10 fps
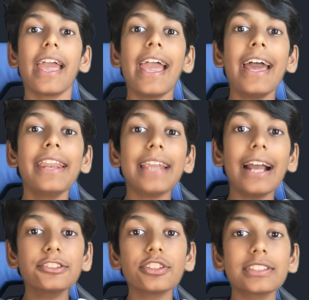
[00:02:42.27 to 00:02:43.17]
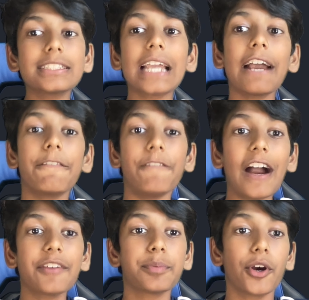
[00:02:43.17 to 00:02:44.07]
And as you can see, I have
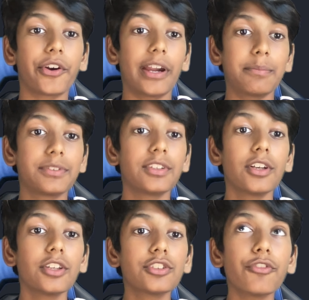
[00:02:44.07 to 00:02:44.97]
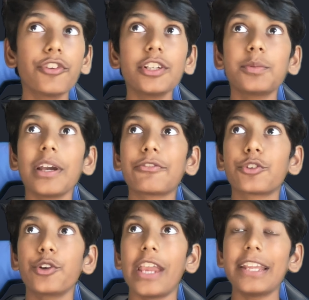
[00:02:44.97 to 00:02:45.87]
five programs. So first we have
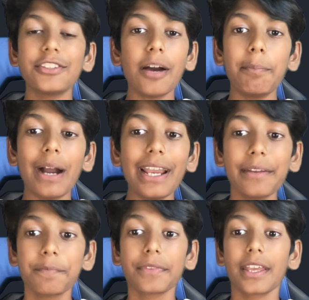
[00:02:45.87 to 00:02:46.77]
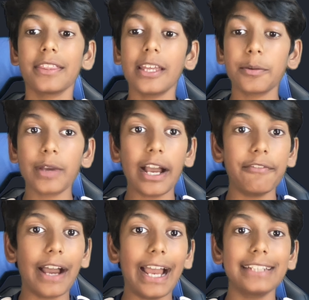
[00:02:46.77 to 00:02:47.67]
create.py, then we have
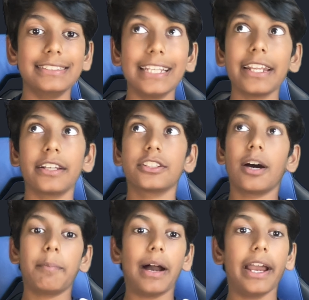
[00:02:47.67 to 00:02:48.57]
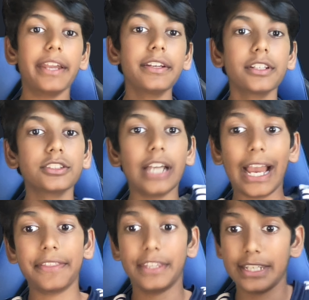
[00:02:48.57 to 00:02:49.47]
addData.py to
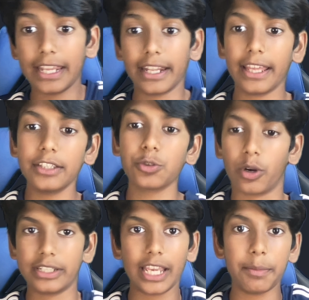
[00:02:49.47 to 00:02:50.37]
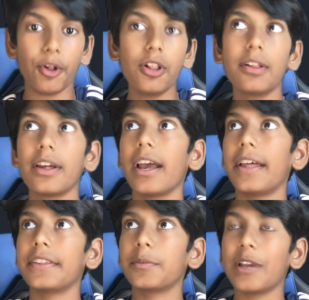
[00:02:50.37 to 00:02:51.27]
add the data into our table.
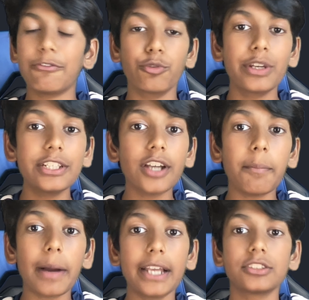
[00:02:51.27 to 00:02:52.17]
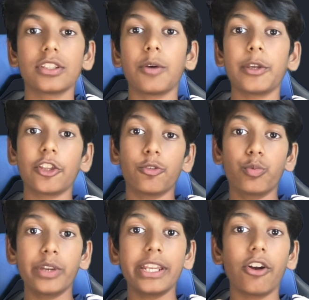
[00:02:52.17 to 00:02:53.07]
And then we have read.py so that we can
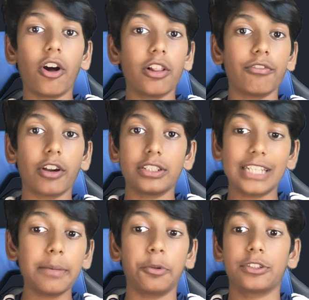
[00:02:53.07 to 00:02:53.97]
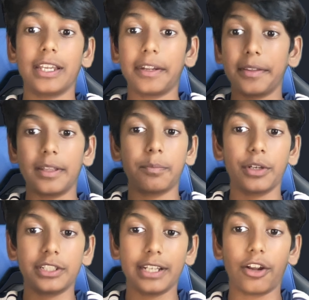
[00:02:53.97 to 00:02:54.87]
read all of our table data and then
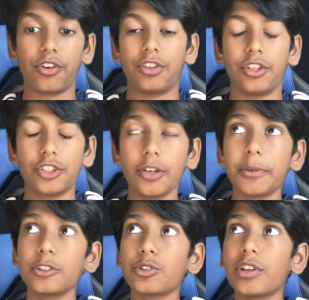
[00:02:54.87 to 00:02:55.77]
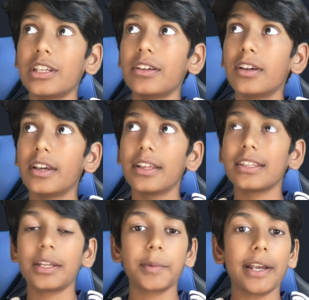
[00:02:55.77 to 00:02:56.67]
print it out on the terminal screen.
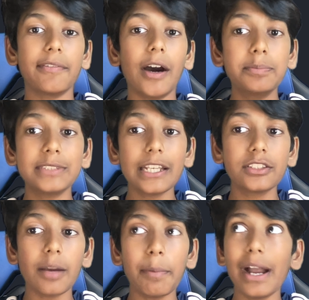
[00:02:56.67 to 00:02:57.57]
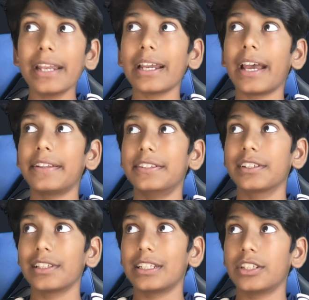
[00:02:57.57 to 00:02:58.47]
Then we have update.py and
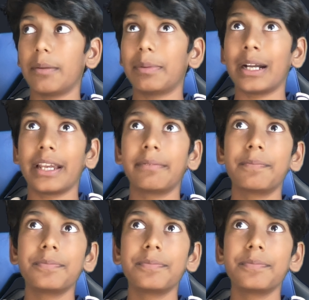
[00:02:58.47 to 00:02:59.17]
delete.py.